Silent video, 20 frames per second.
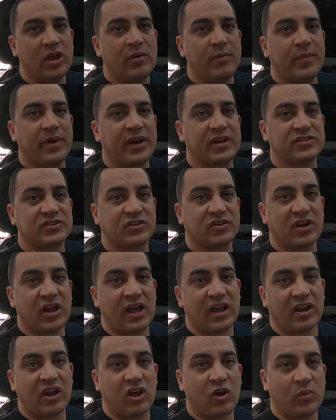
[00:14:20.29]
because they're
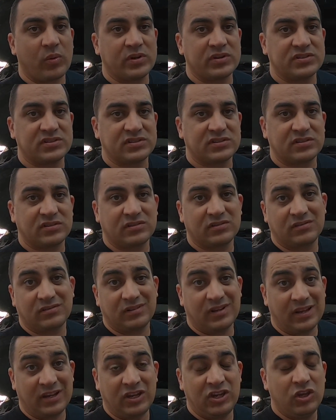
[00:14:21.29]
not always
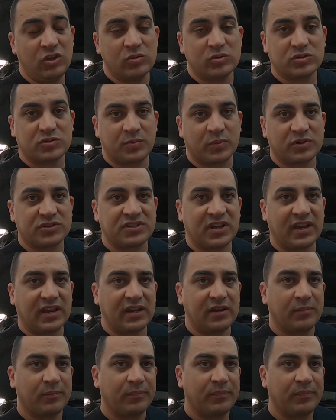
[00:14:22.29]
in use per se.